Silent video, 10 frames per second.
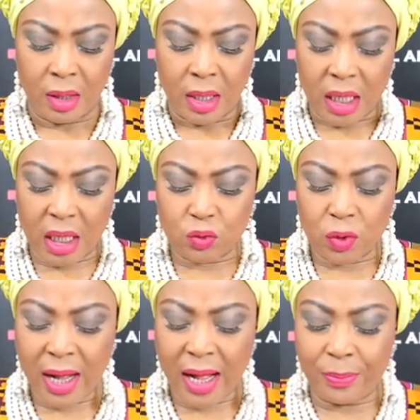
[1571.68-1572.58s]
it
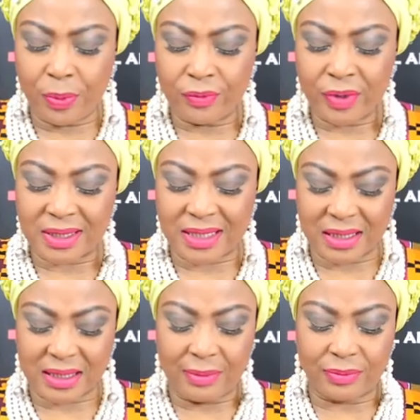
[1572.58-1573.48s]
will help you
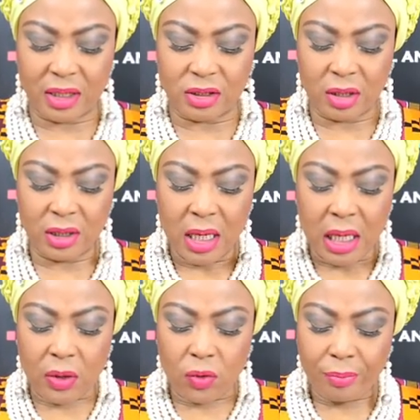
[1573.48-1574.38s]
resist temptation
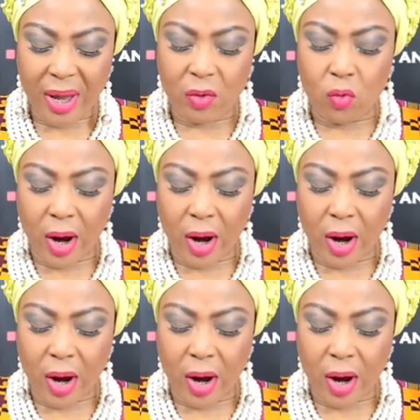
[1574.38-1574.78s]
it will make